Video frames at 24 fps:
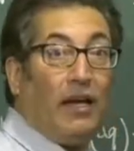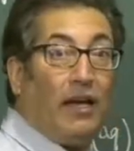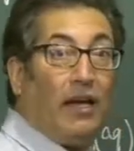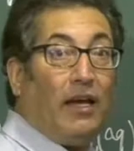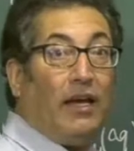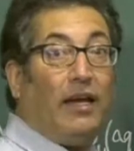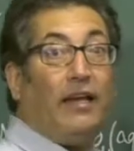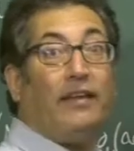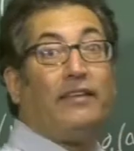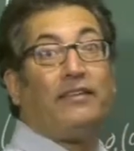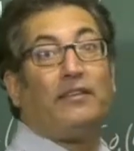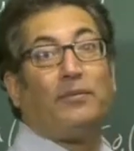
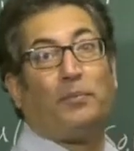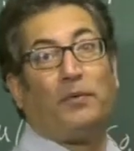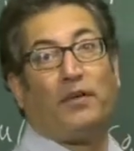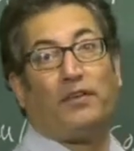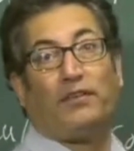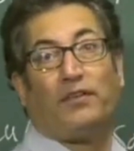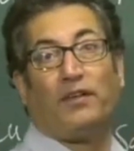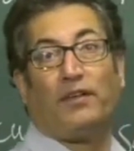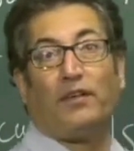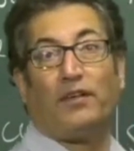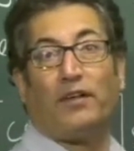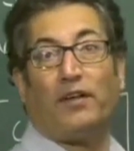is
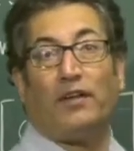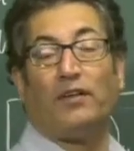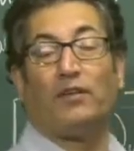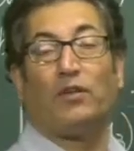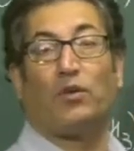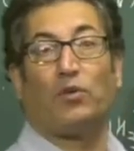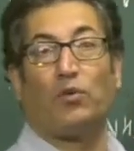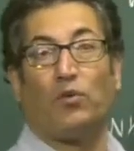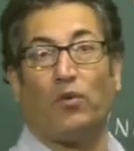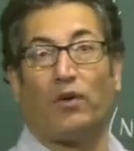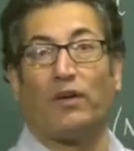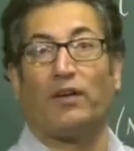present in the
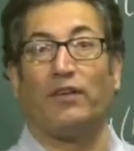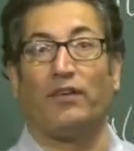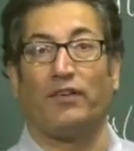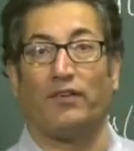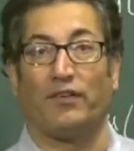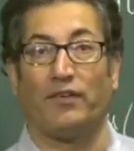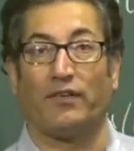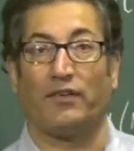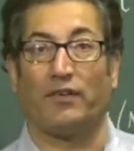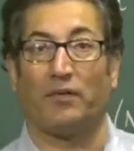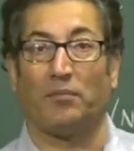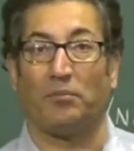
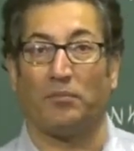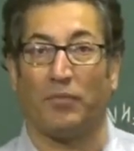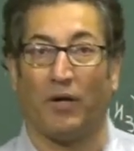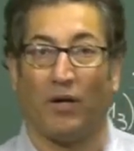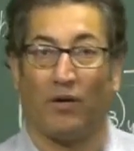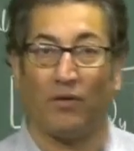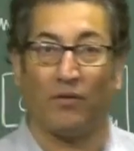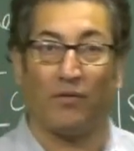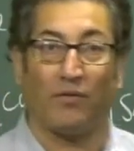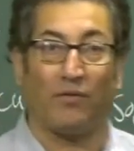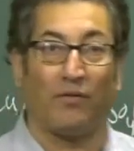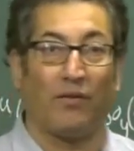coordination
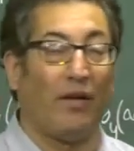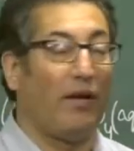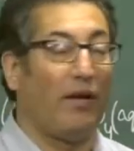compounds,